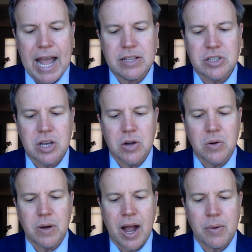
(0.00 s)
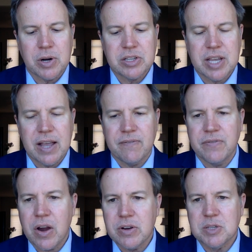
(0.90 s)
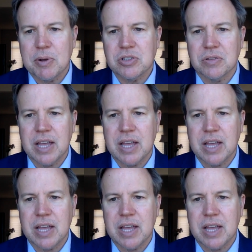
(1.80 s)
And so I want to say a very special